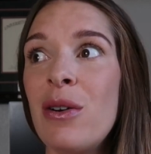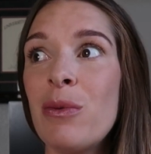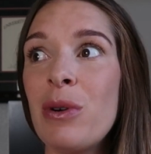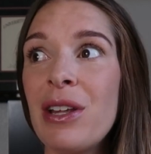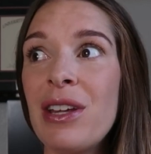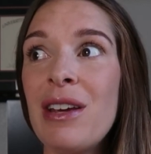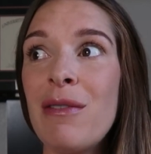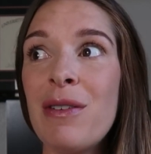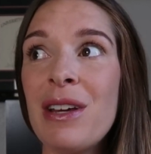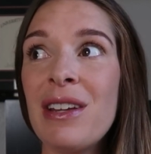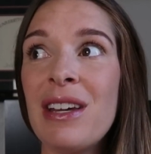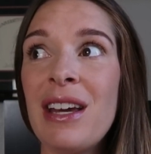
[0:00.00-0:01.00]
really
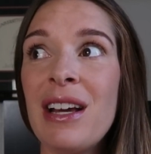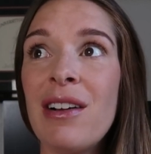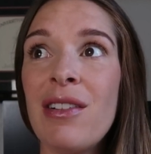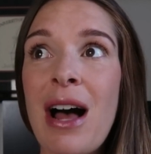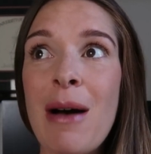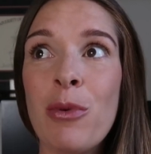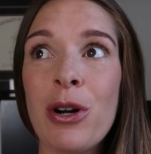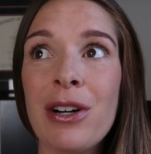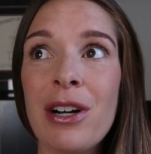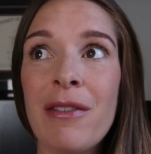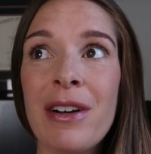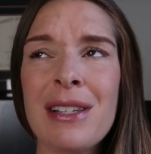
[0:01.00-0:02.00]
feeling a lot more
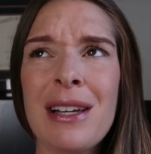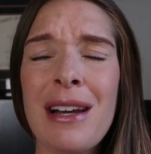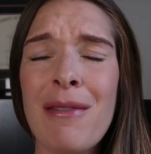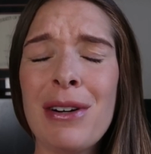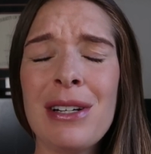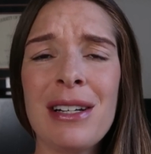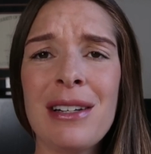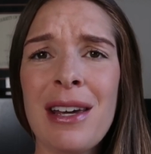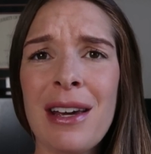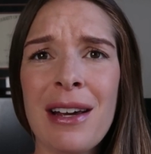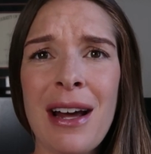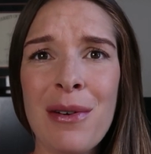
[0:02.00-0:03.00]
nervous. I never did
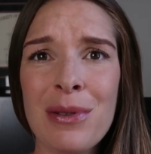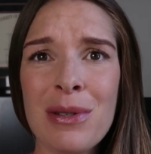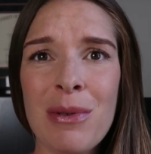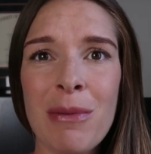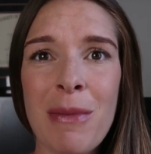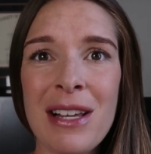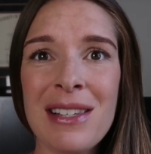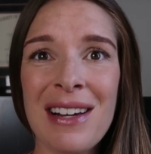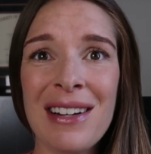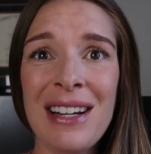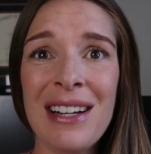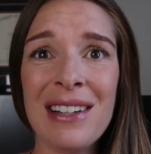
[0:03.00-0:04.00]
kick counts with my
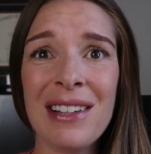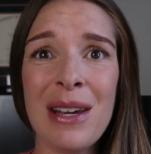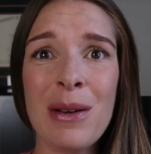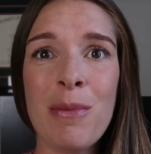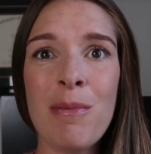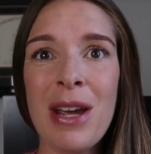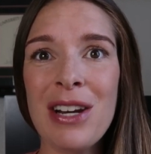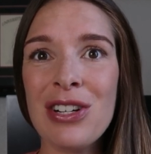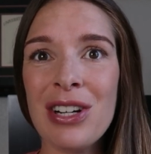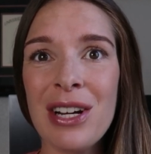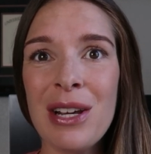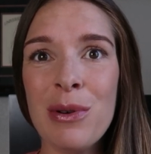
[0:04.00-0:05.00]
sonny or like made
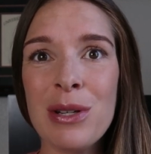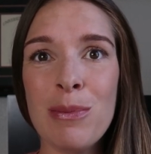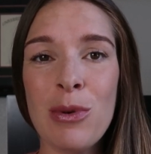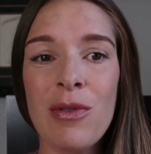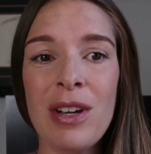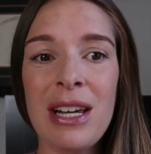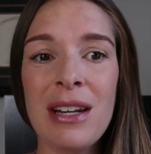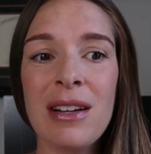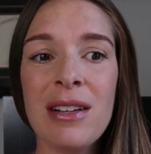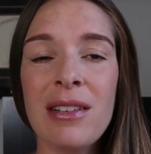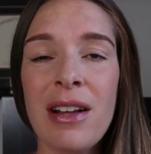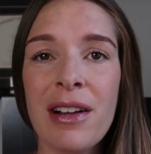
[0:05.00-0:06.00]
sure he was
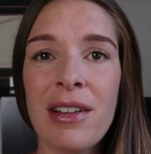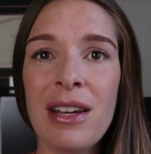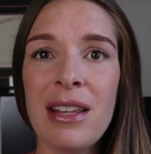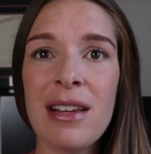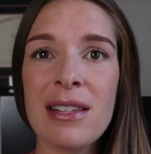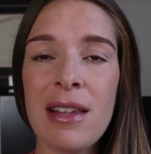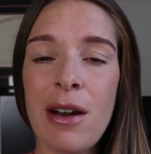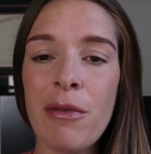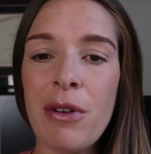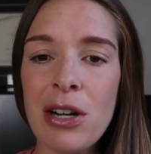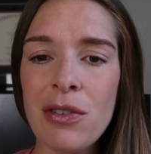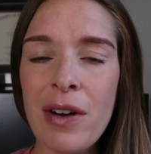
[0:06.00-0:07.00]
moving. Luckily, this little
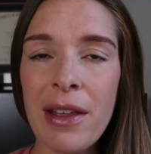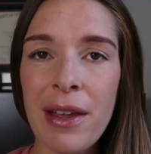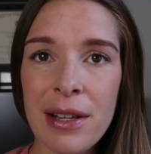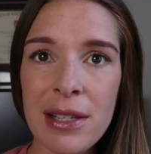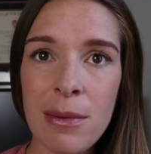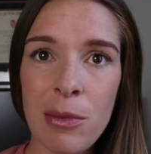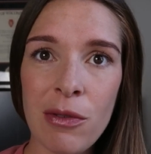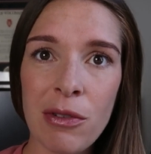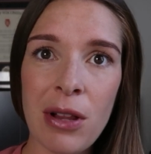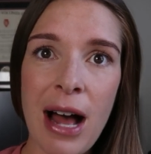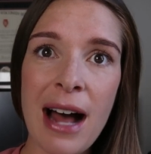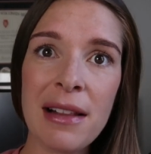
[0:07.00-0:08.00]
French fry likes to move a
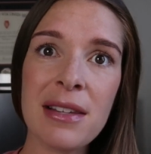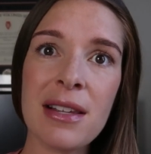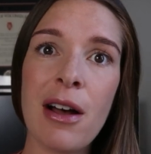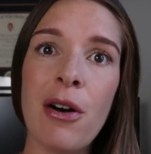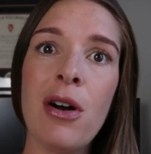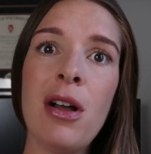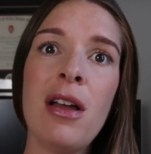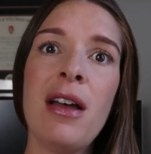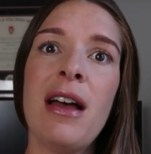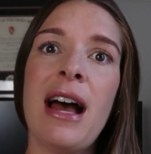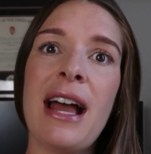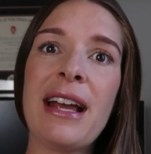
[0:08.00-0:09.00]
lot. So
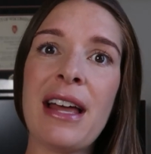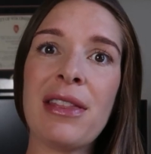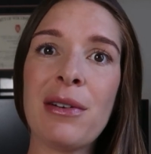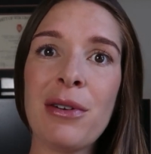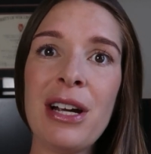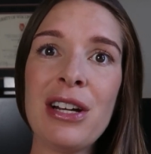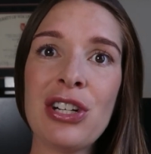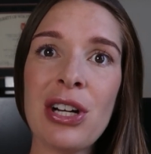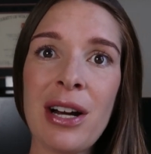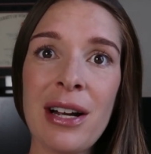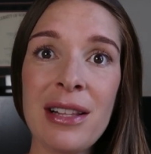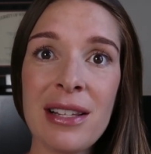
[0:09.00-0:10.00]
I get the
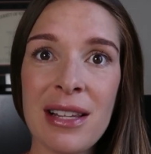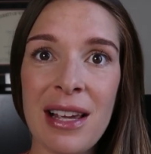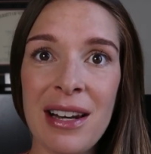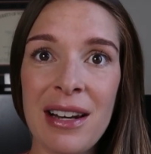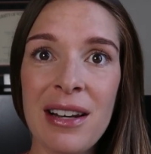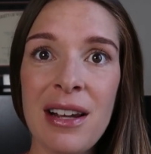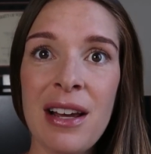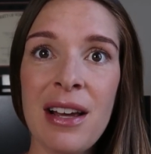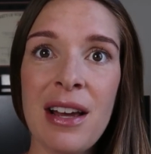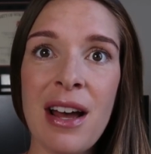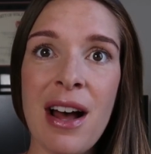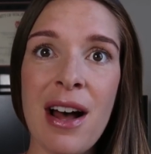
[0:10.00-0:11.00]
reassurance and
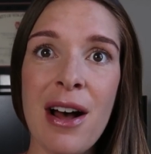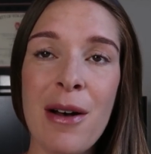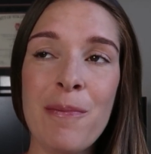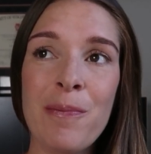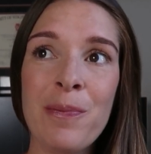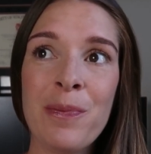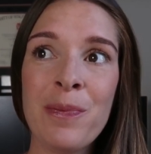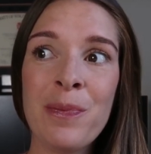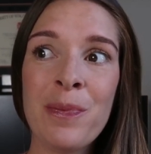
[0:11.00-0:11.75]
I